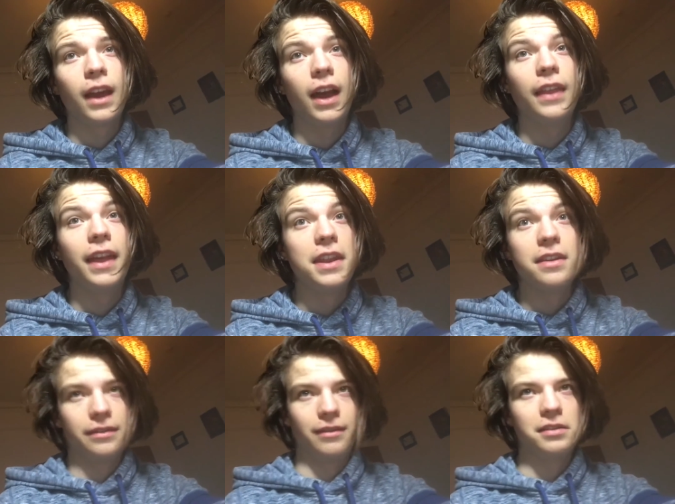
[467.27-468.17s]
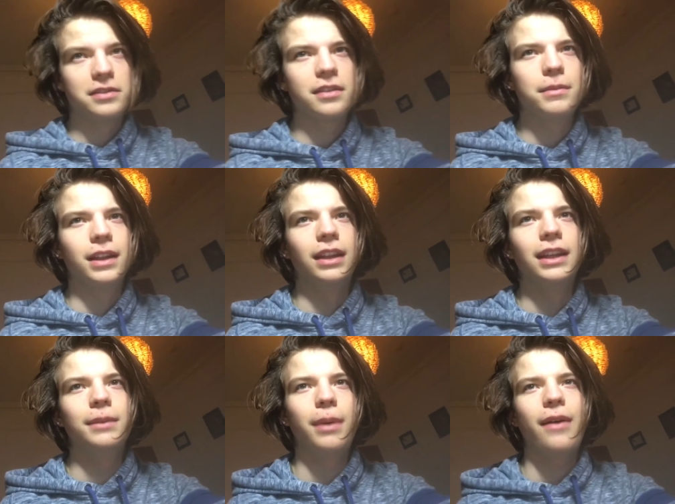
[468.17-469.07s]
Uh, and then
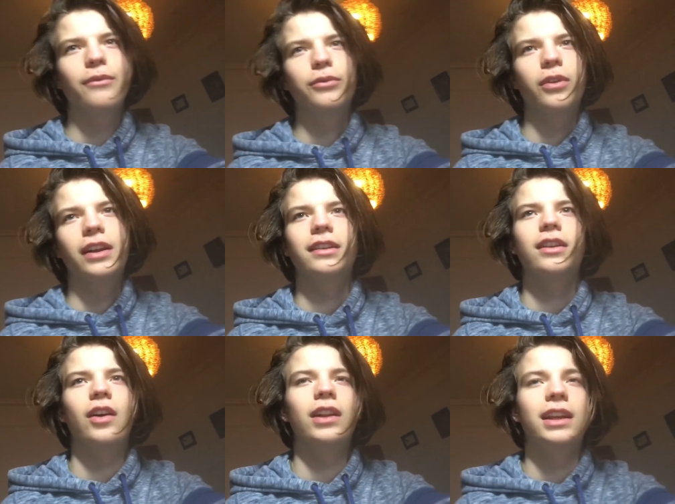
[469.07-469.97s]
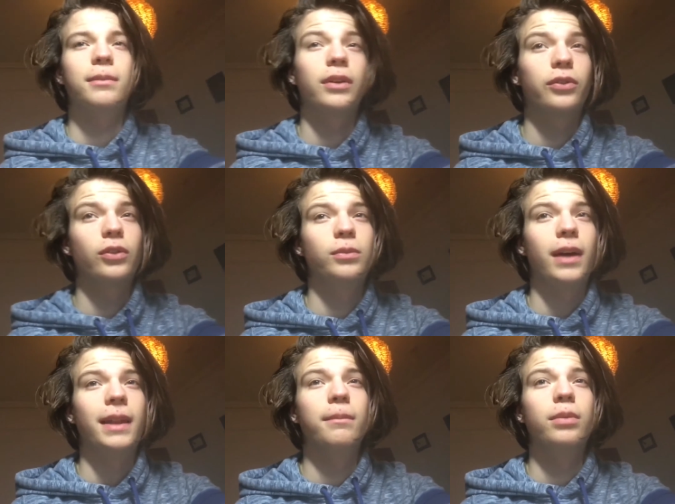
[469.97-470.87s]
similarly, pan-fried garlic mushroom
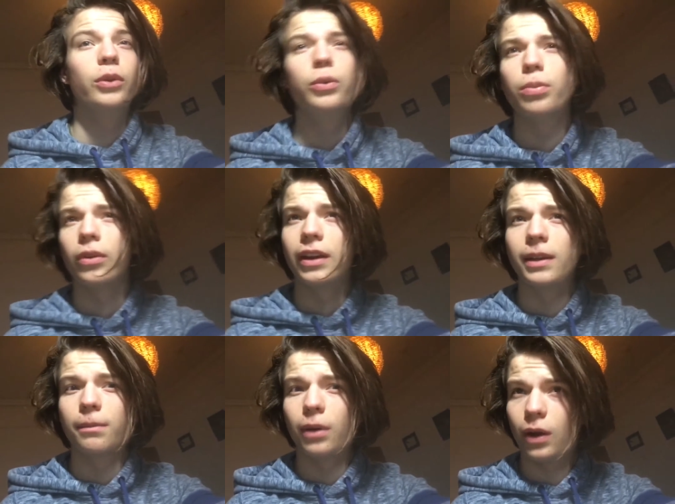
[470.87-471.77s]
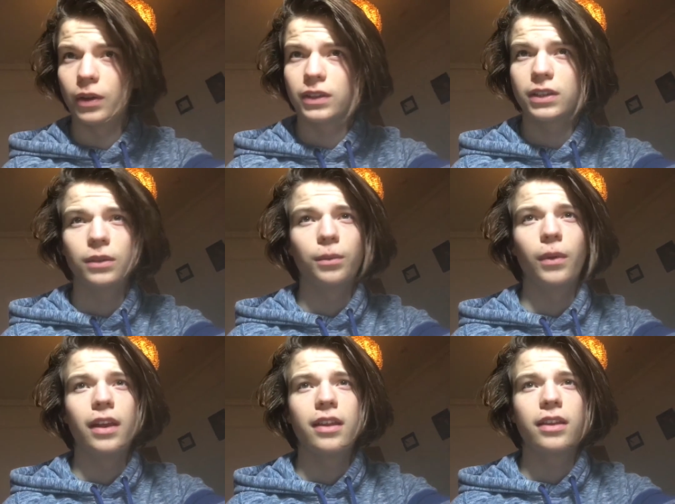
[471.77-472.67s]
and blueberry pot
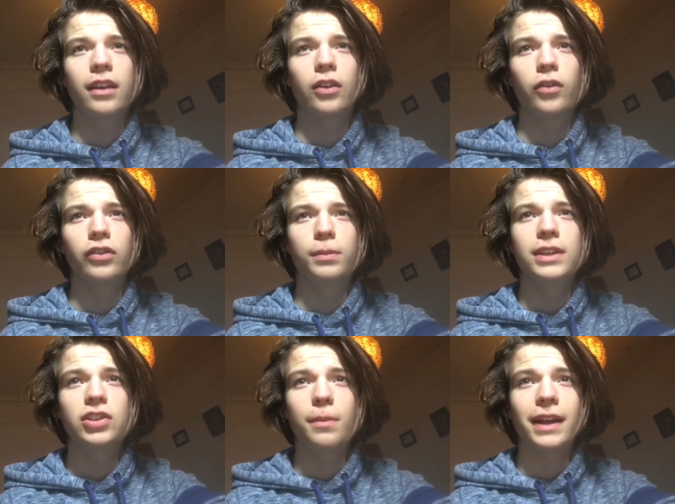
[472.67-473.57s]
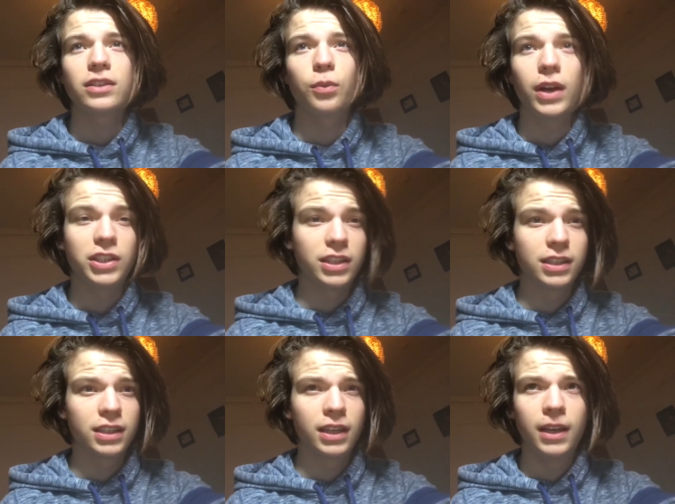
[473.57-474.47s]
with crispy ciabatta wedges.
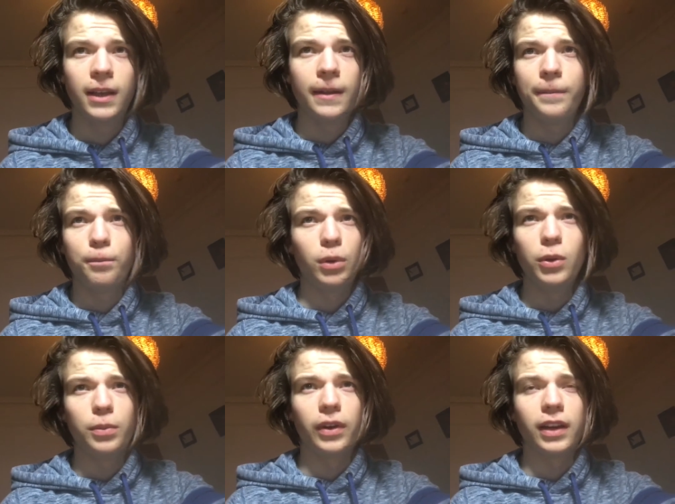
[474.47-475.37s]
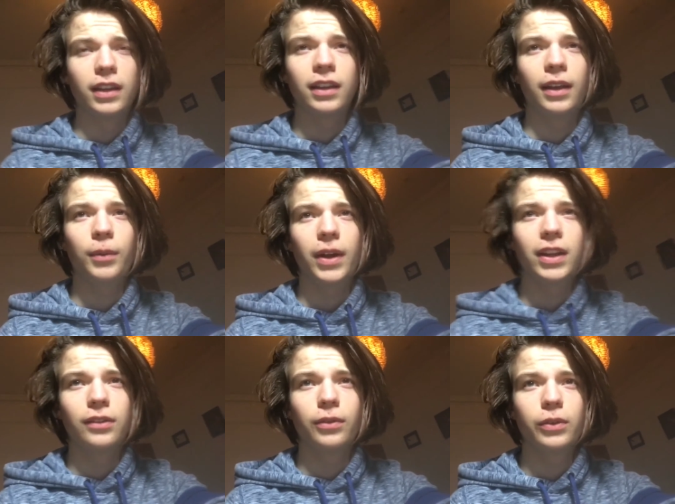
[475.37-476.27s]
Blueberry, like where are
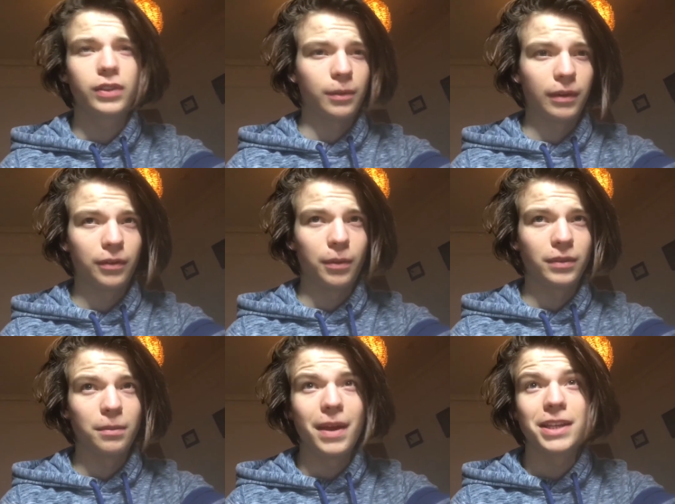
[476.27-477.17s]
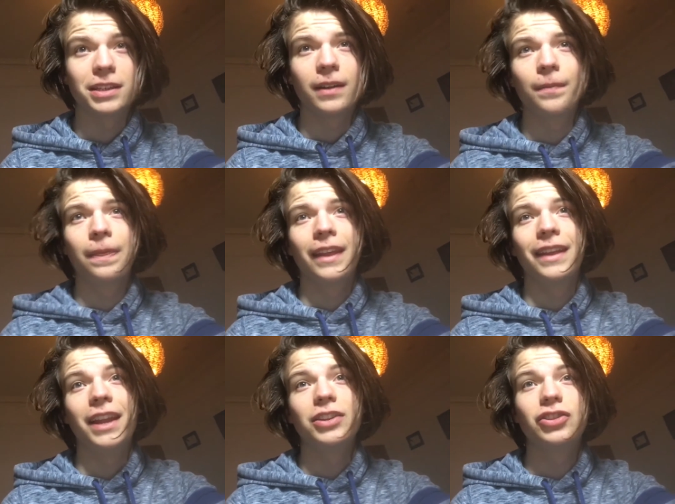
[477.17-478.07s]
these fruits coming from? It's amazing.
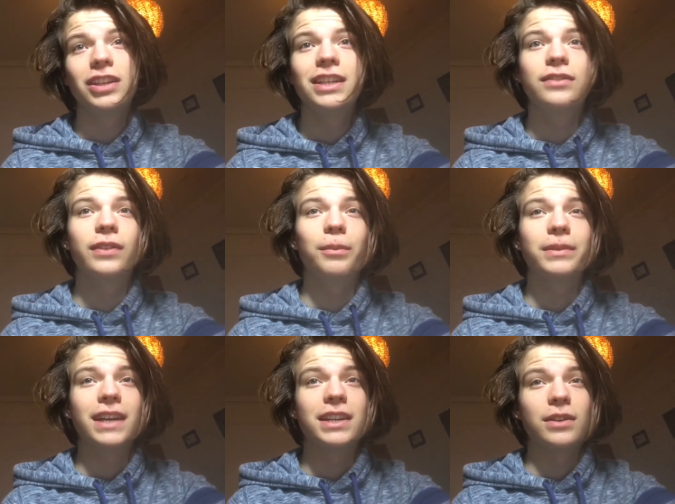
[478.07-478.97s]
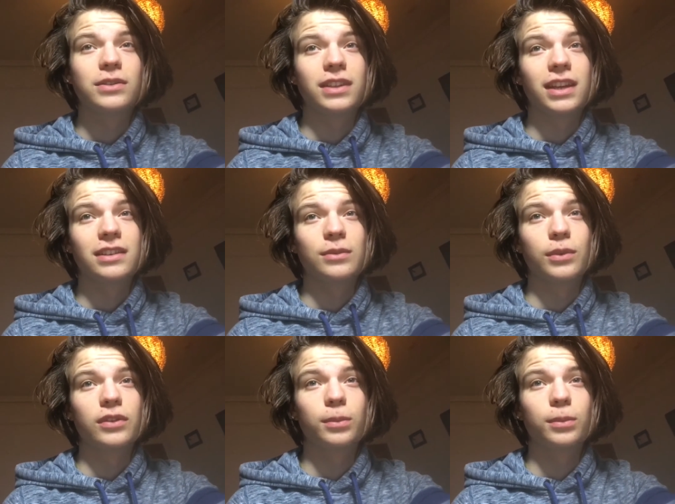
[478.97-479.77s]
Then cheese-filled potato skins with